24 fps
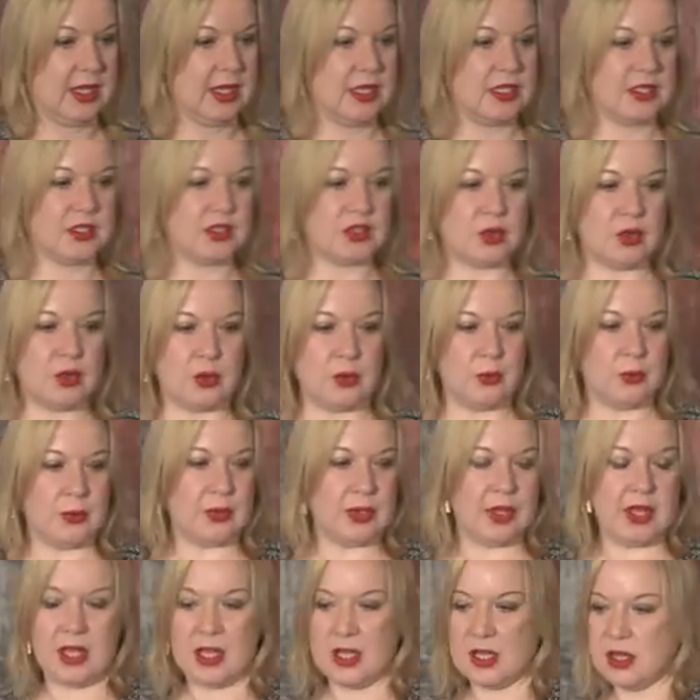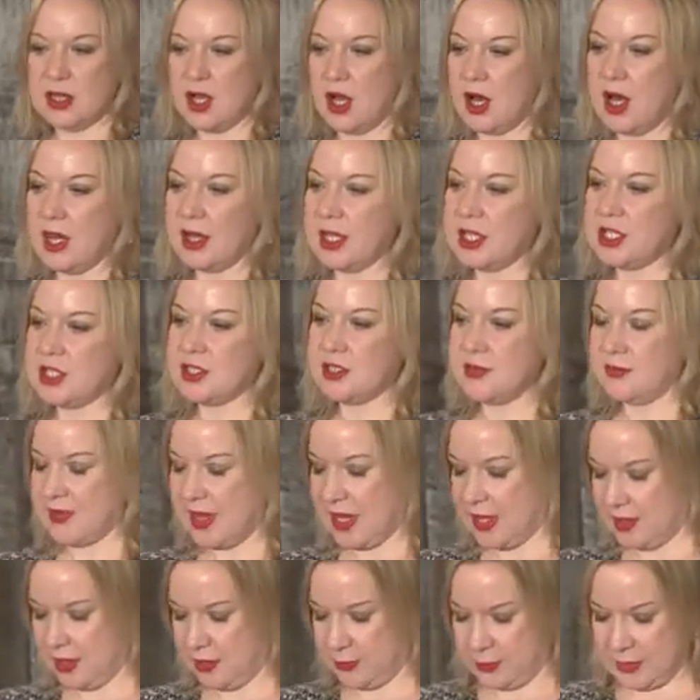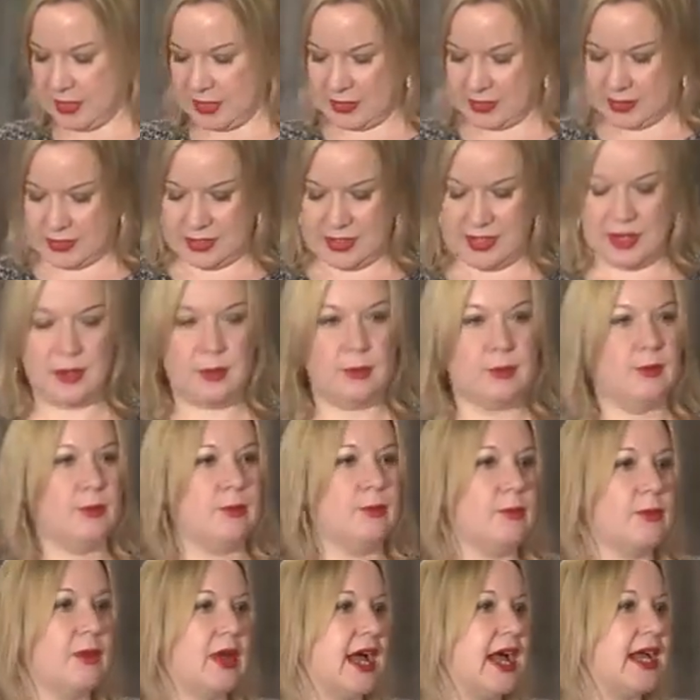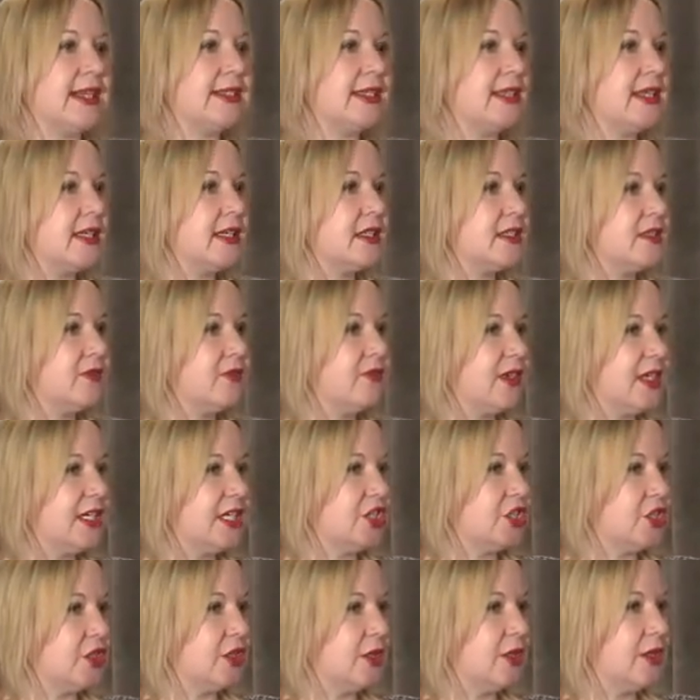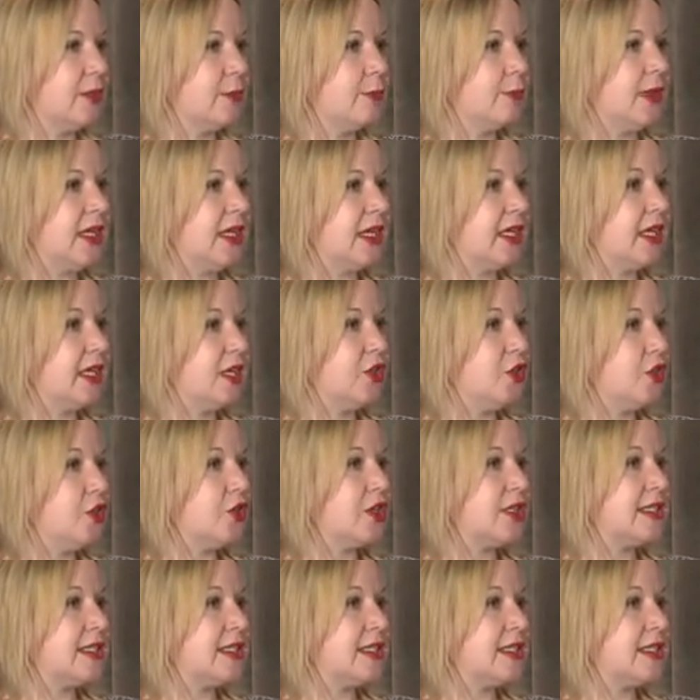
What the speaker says: So, knowledge development. As an individual, making your